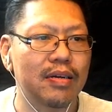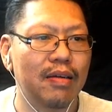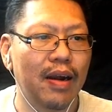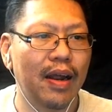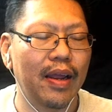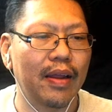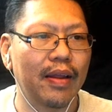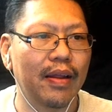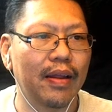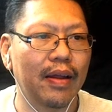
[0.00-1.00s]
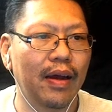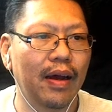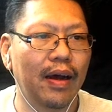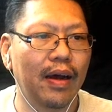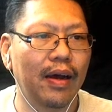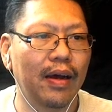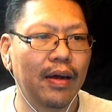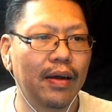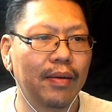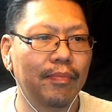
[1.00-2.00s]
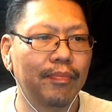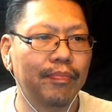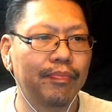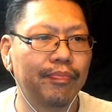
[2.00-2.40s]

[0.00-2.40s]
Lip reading: Right? Upload